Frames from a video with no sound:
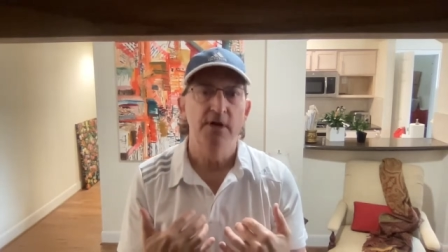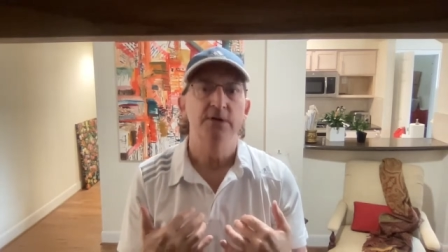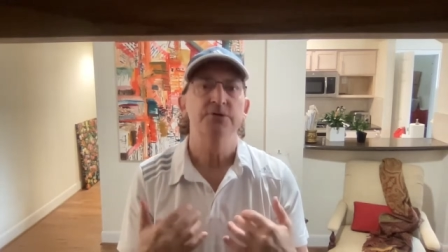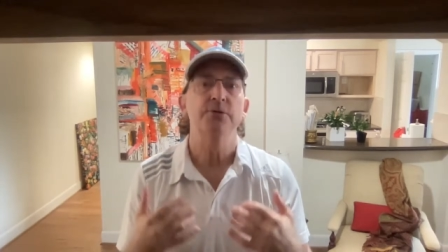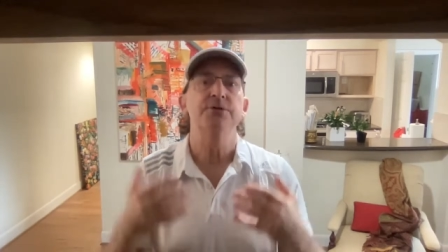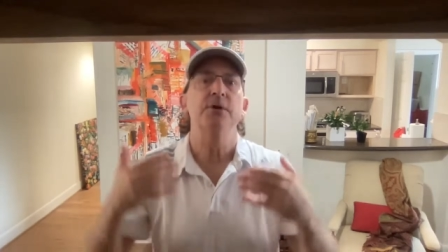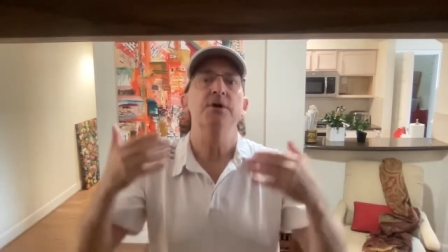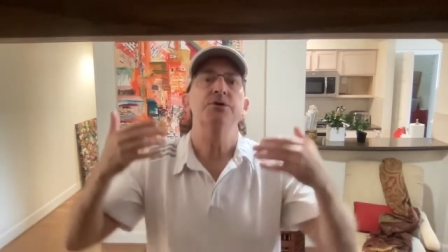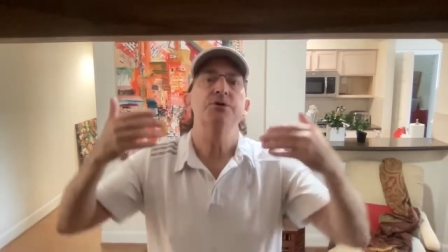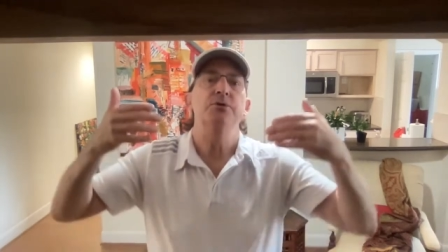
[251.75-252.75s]
So he's going
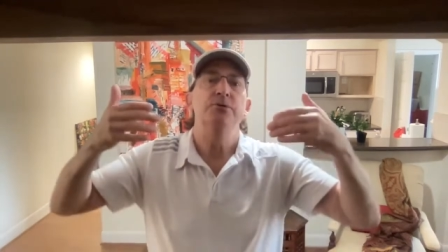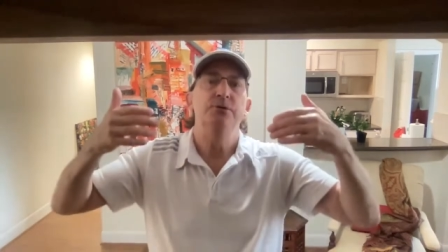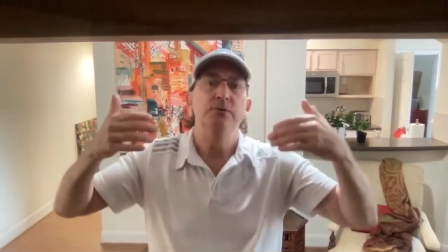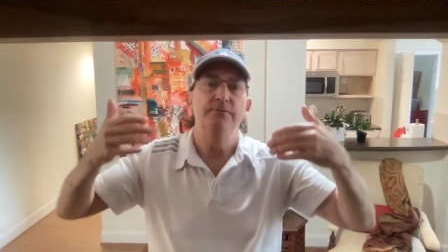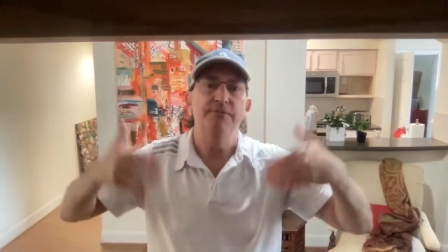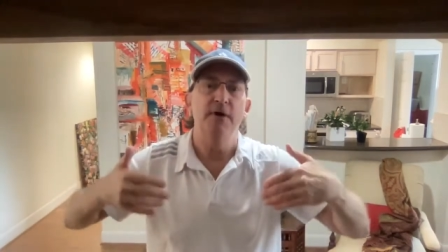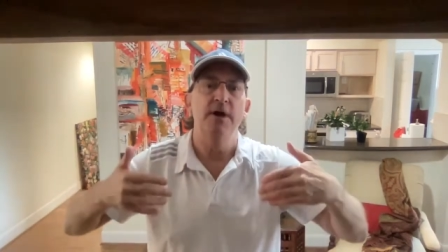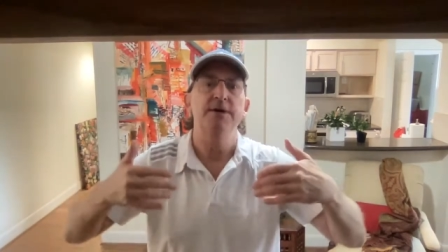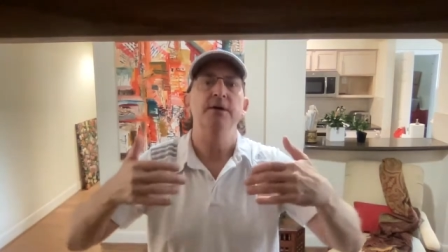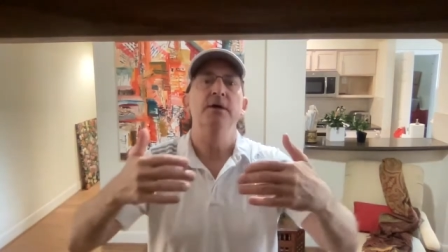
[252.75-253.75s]
to shoot two
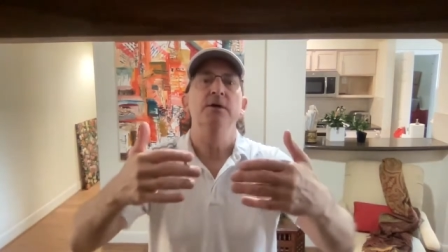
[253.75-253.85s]
front,